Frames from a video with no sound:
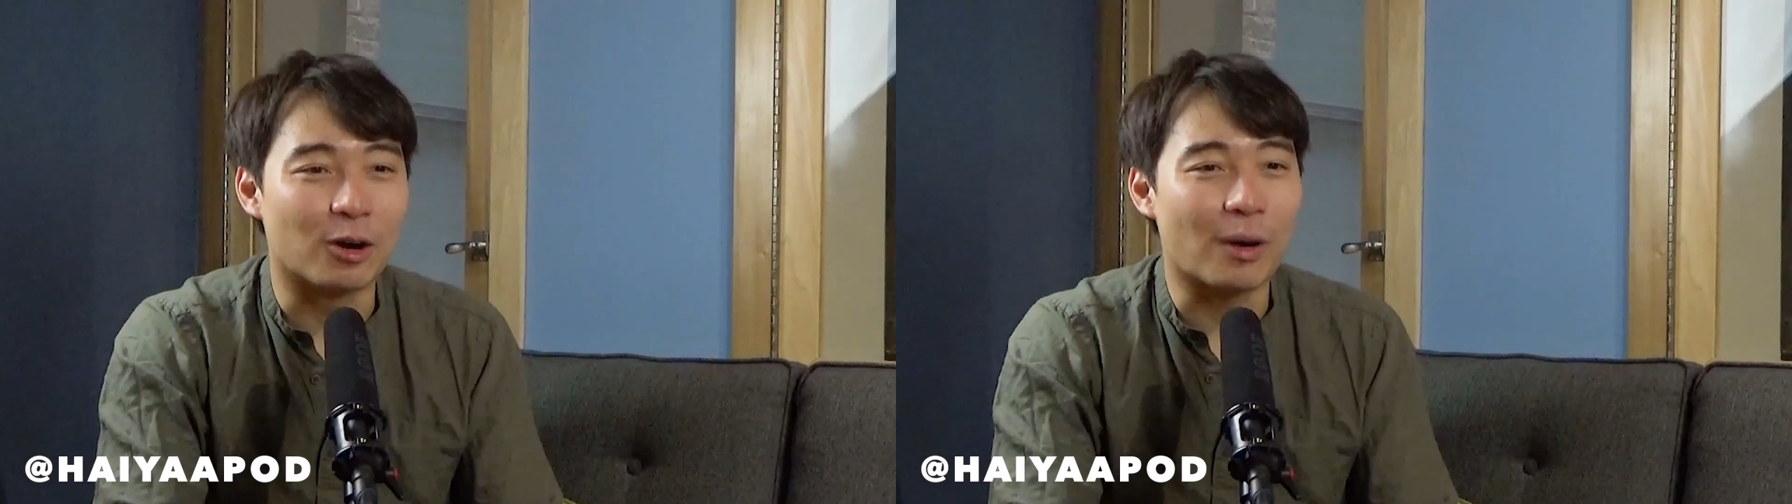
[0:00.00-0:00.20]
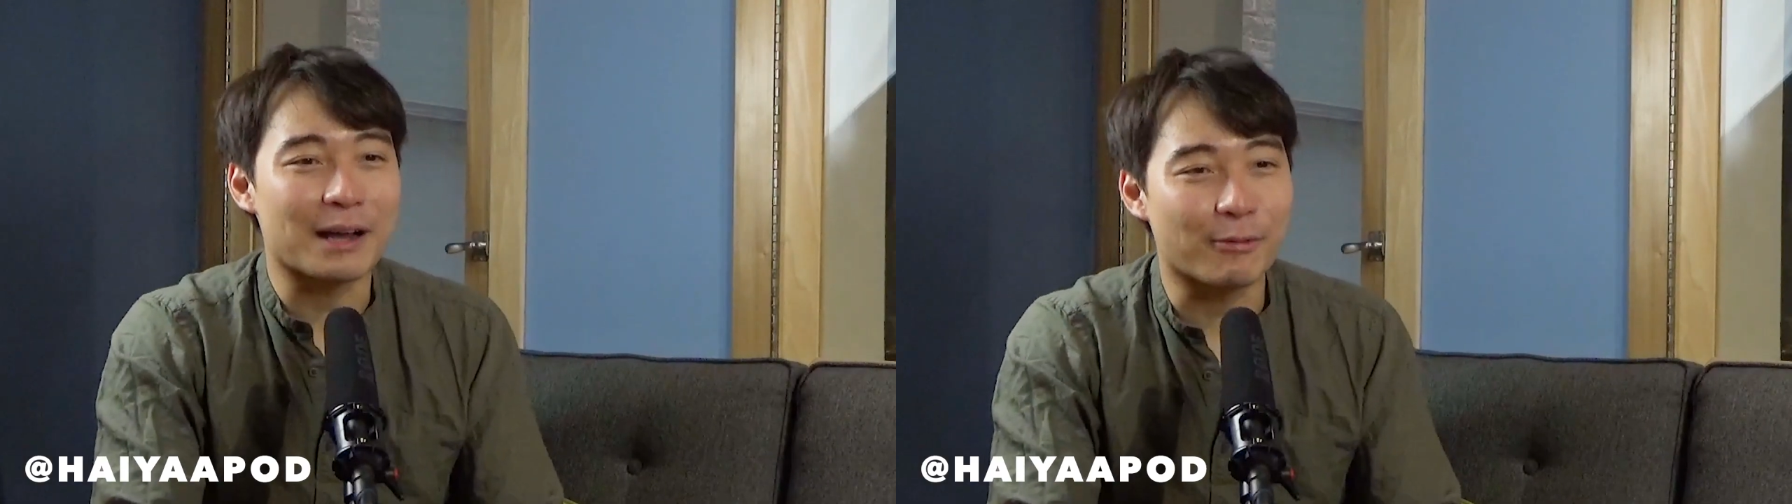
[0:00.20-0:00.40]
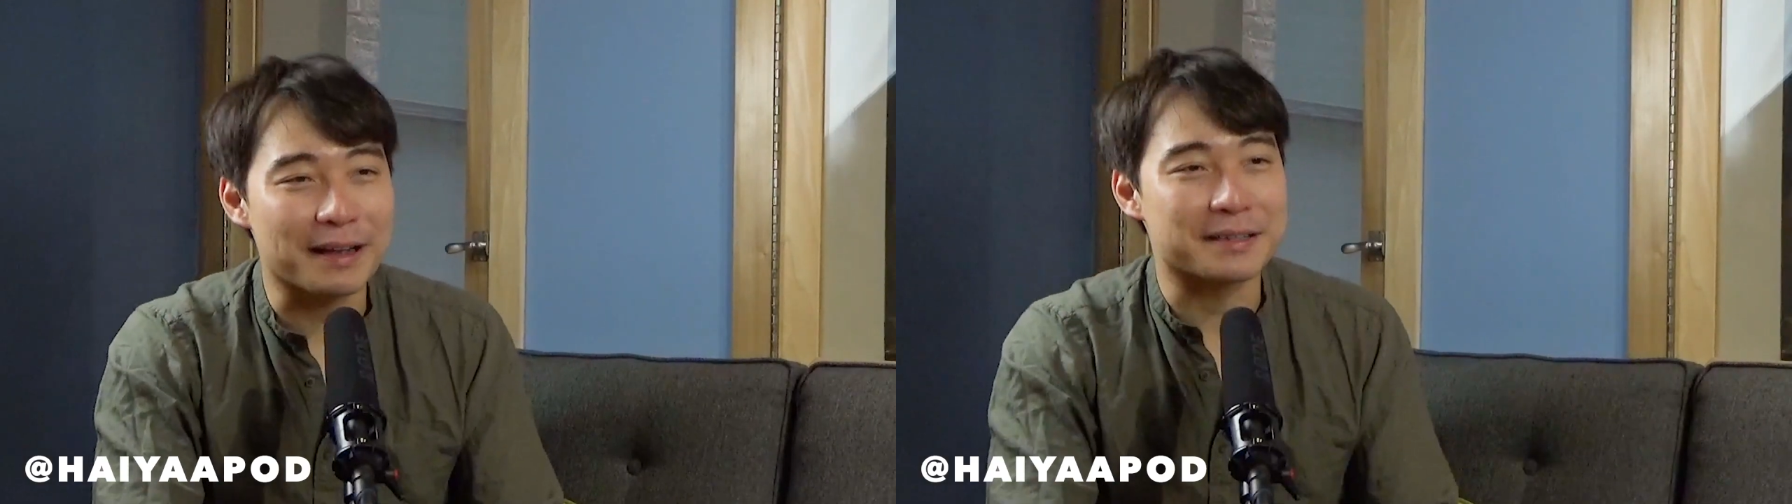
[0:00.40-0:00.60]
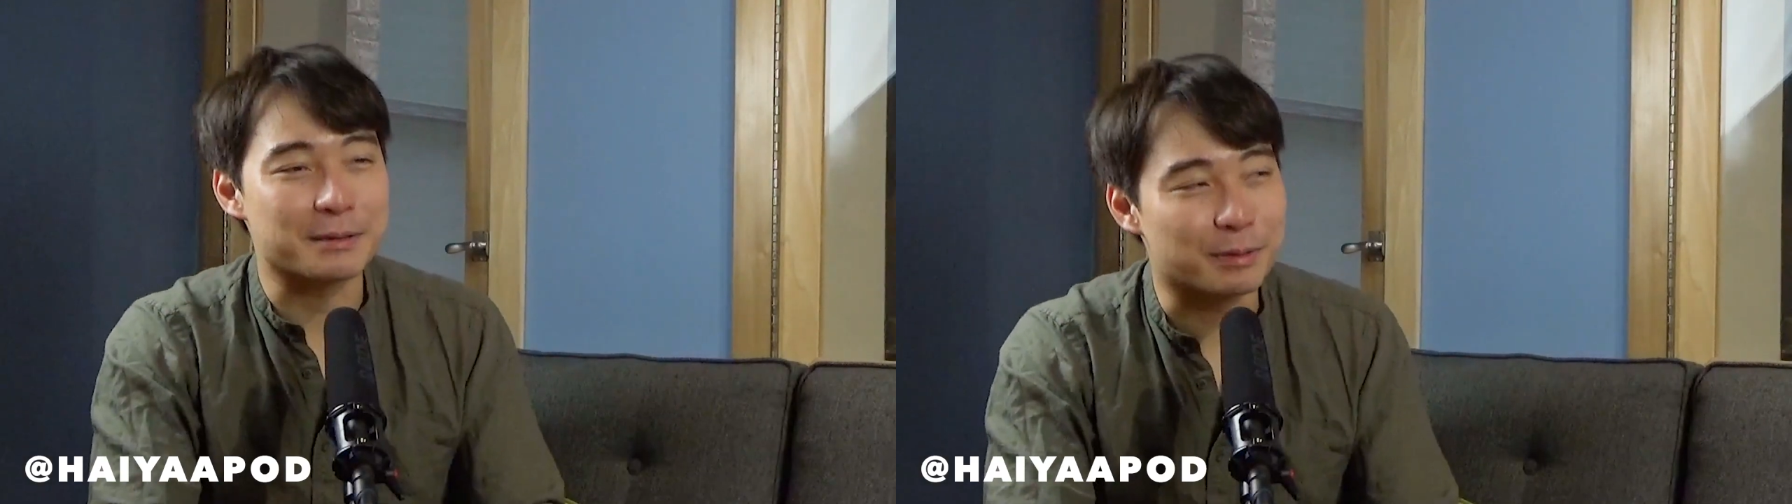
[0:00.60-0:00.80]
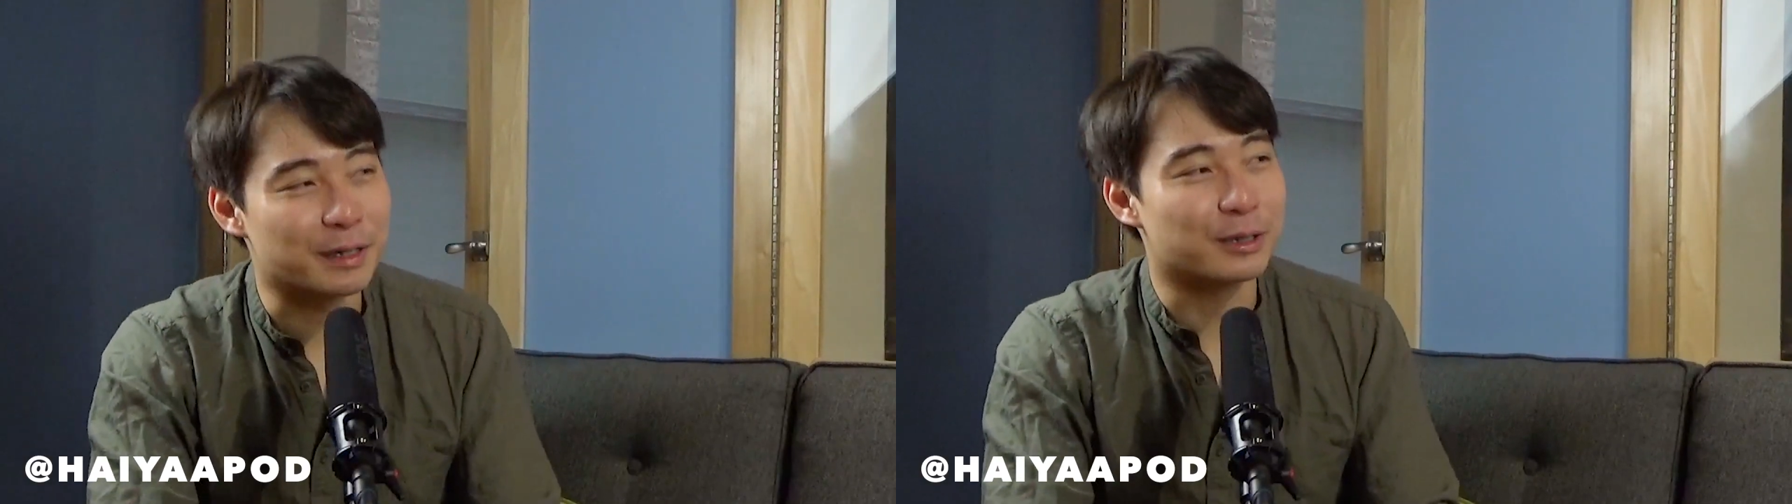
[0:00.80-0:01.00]
White, white
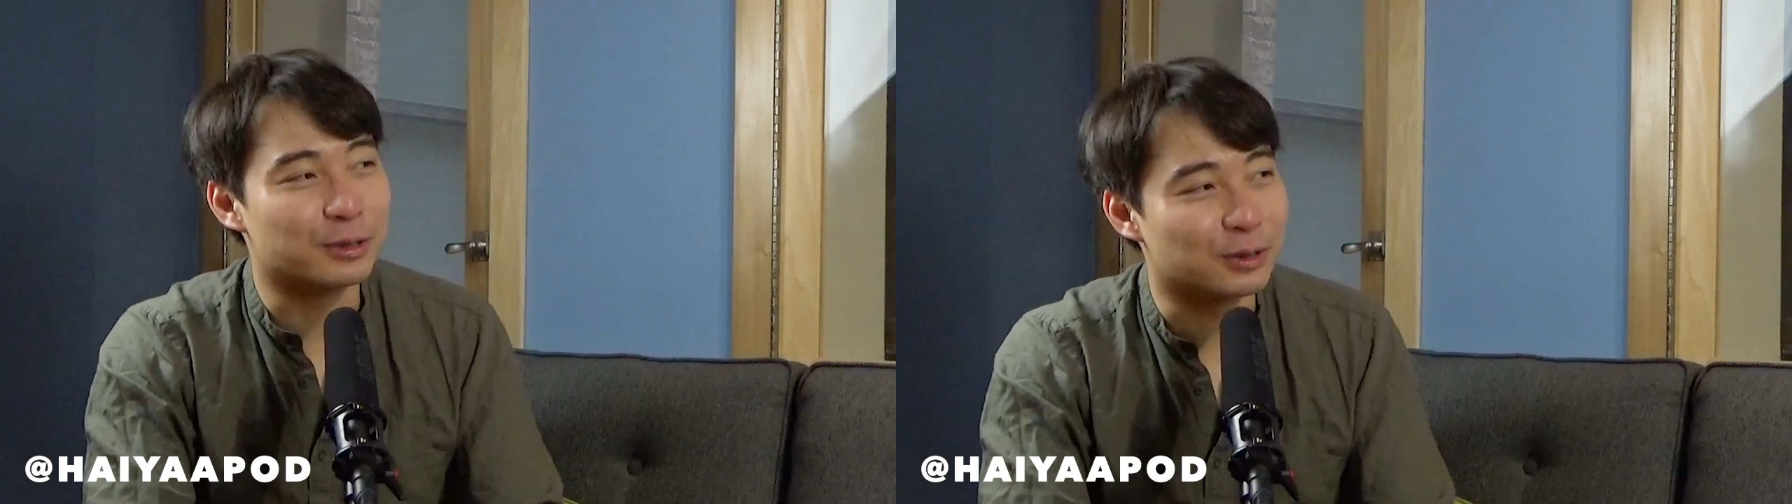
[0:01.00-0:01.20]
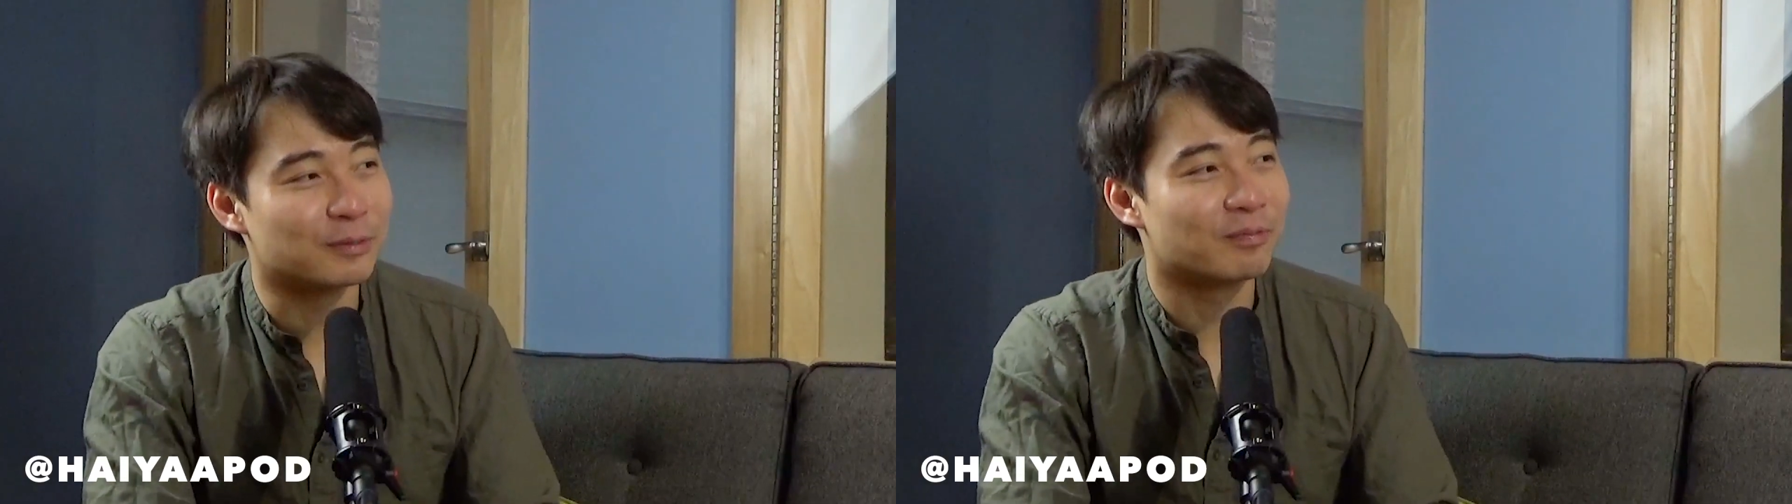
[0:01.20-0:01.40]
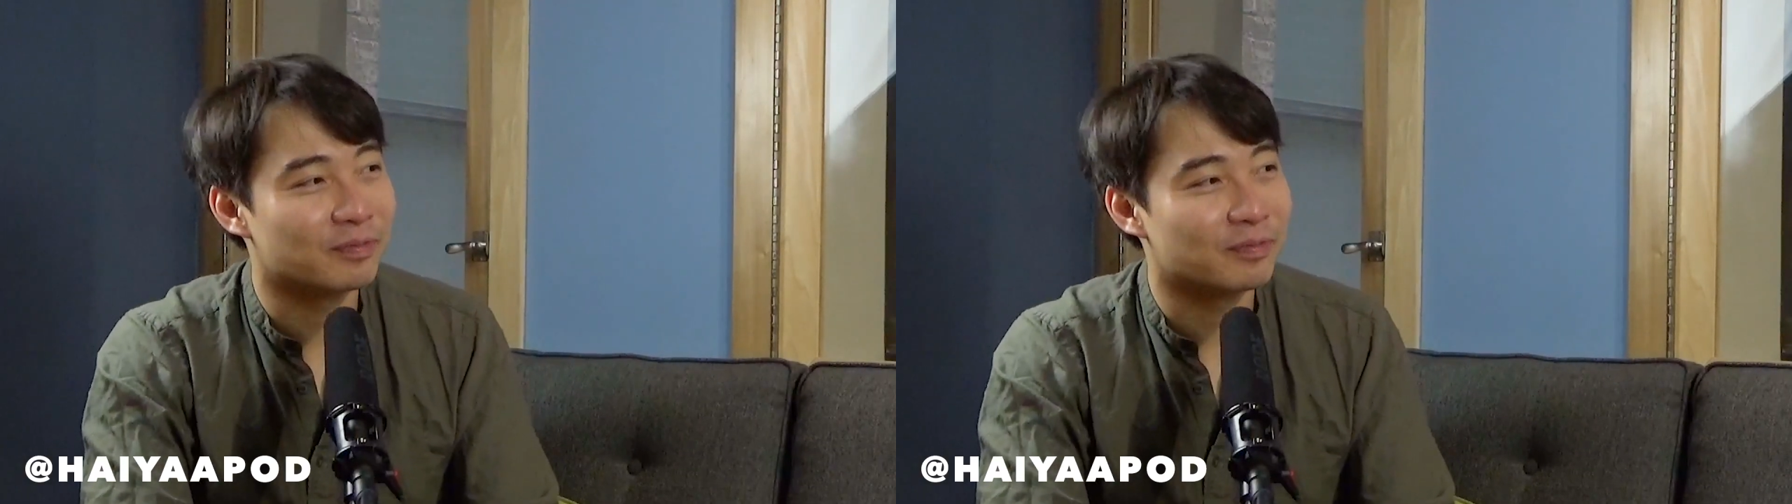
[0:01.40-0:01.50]
seems pretty cool.